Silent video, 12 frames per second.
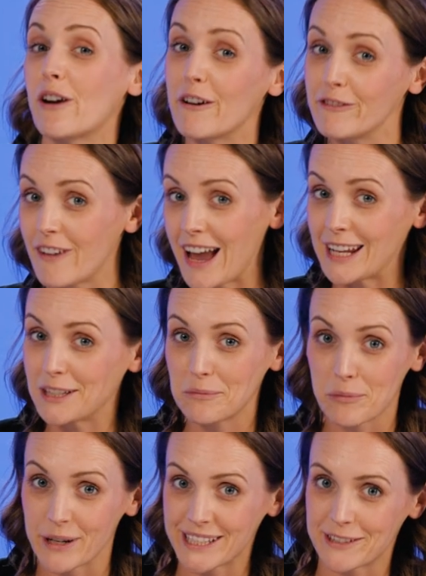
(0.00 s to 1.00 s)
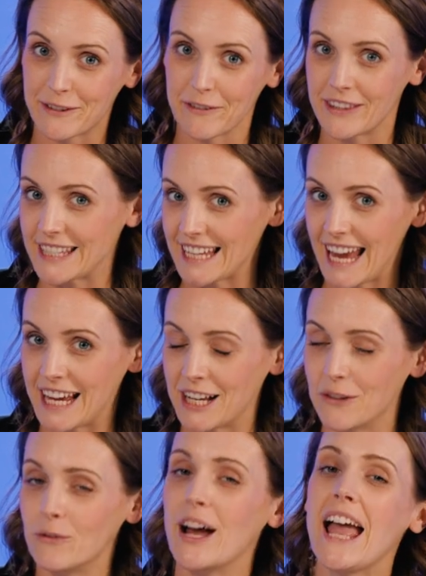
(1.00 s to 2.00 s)
for our final printer of the
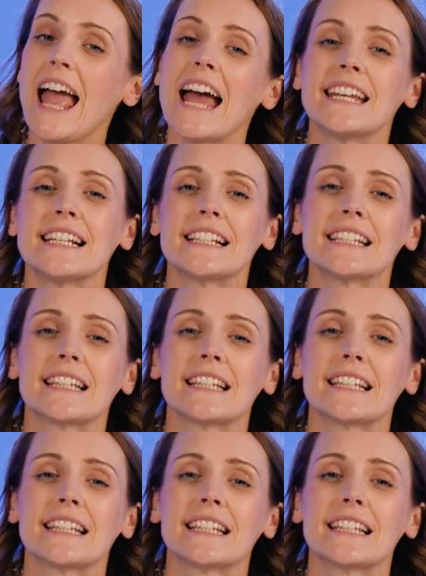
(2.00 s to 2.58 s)
day, we're heading